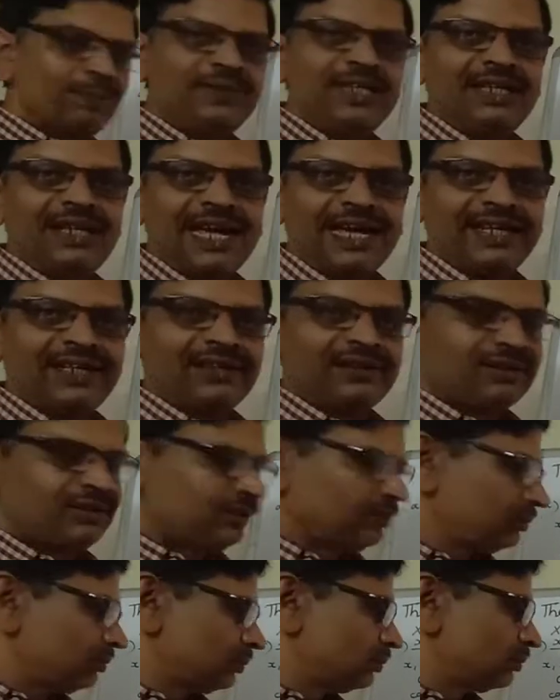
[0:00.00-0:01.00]
the line
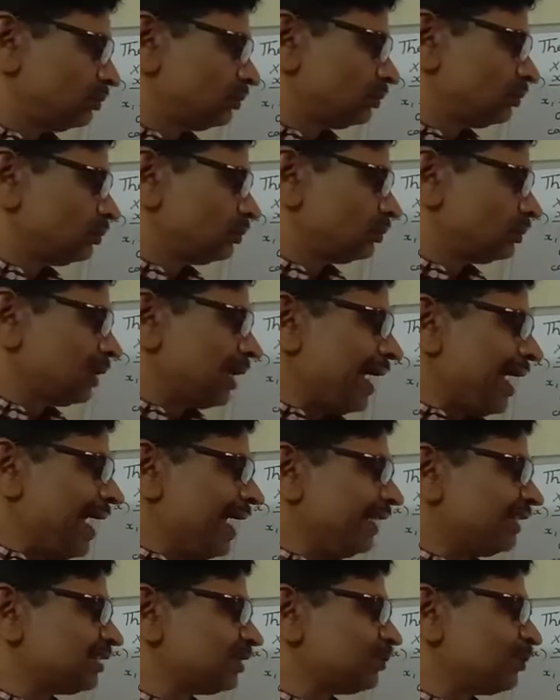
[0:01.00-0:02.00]

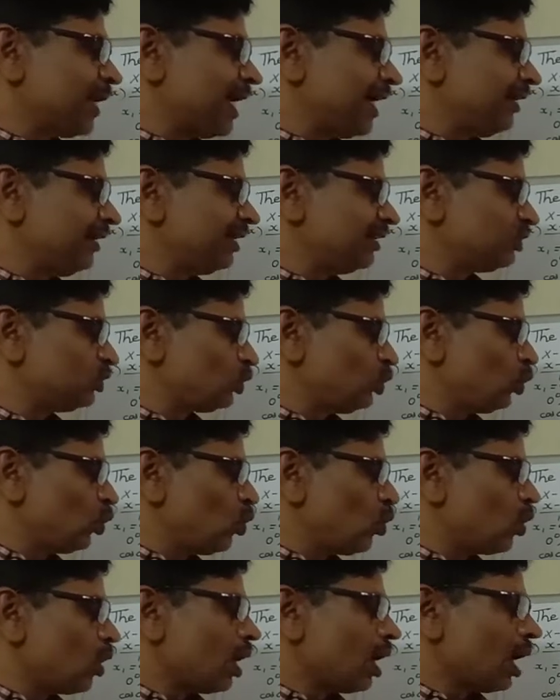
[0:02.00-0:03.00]
x minus
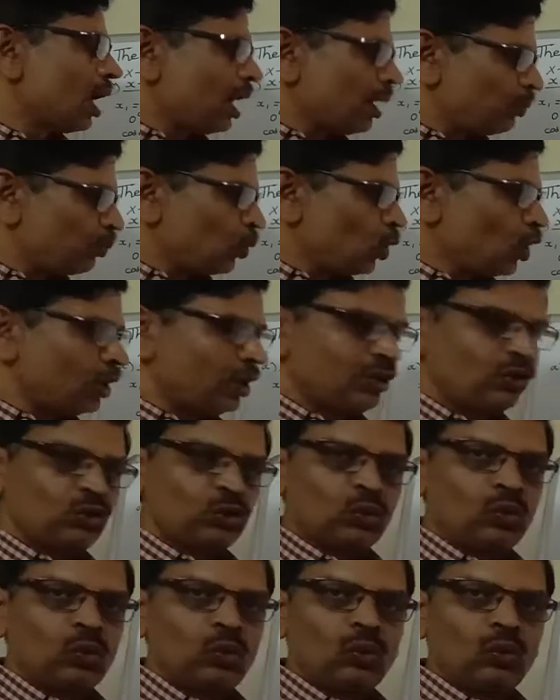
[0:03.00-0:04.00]
2 upon
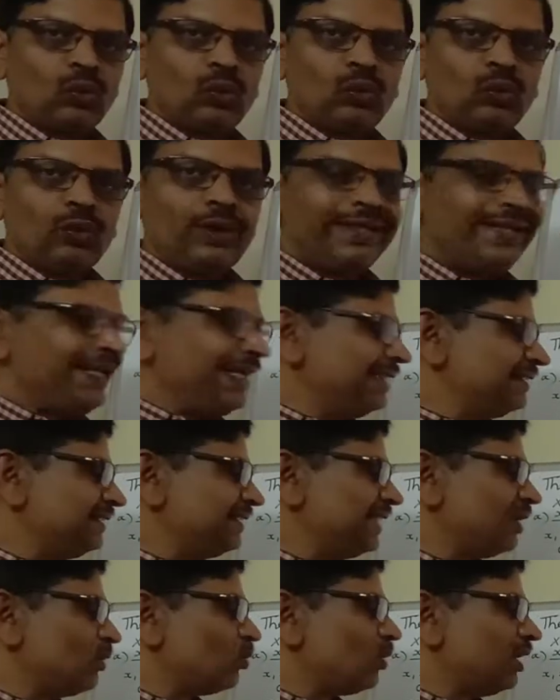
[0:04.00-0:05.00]
2
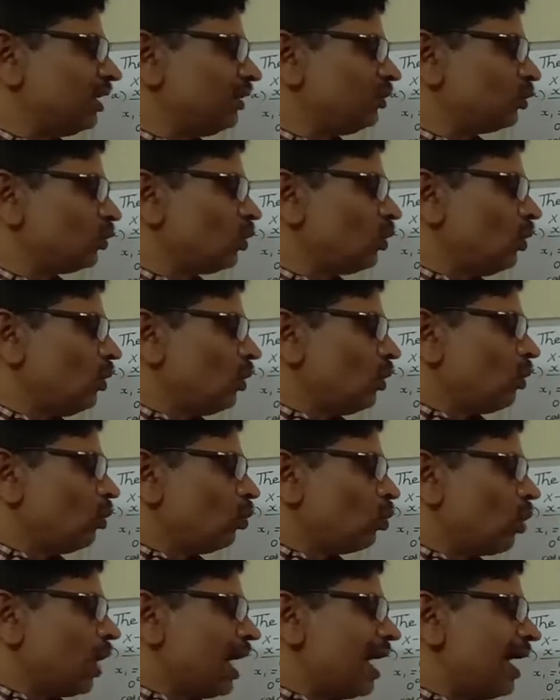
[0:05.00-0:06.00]
is equal to
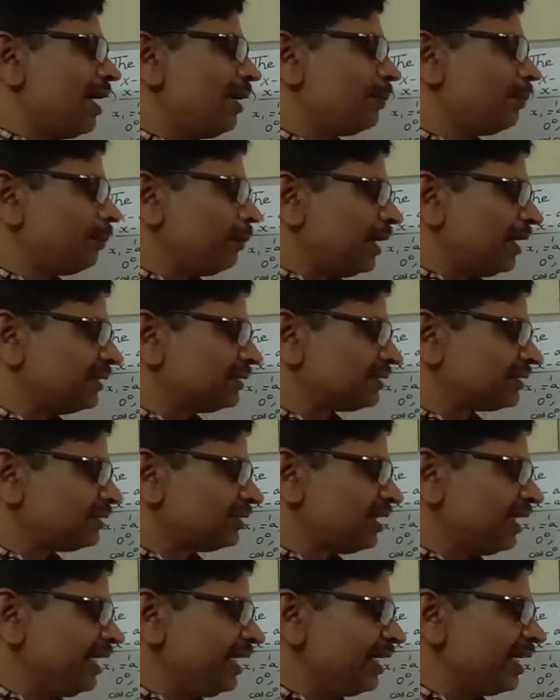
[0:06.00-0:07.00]
y plus
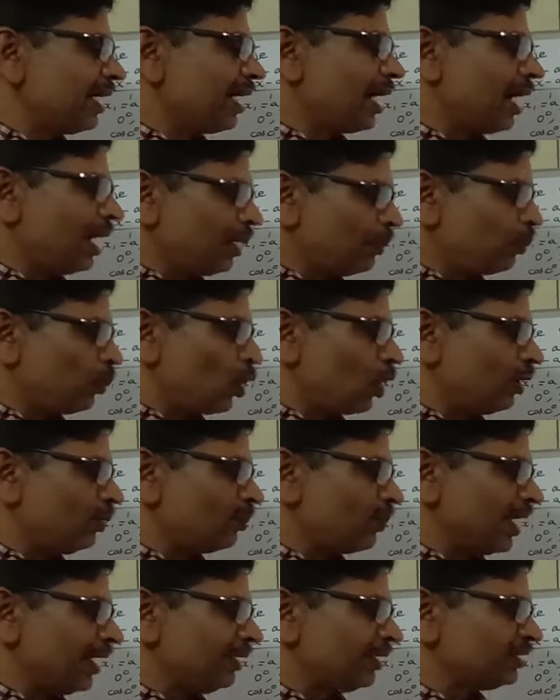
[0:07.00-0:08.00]
3 upon
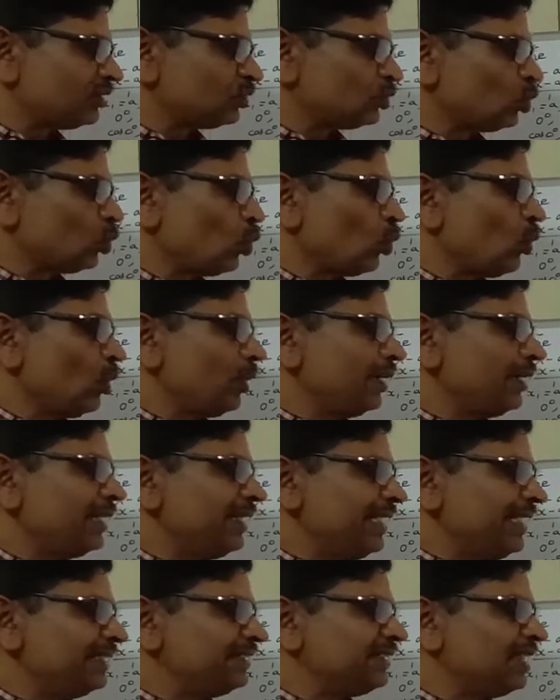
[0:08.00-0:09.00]
minus
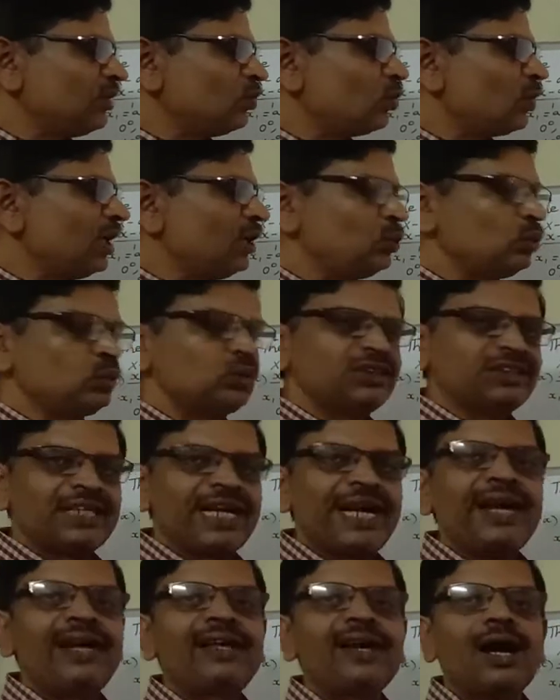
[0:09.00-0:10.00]
2 is equal to
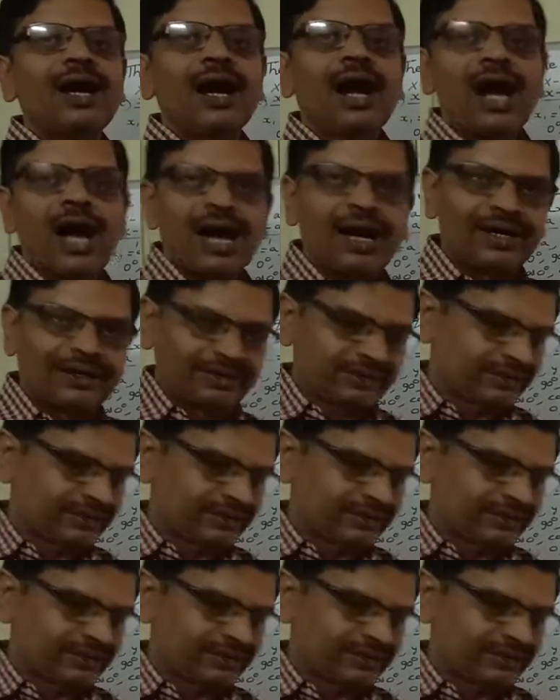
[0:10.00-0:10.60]
z r.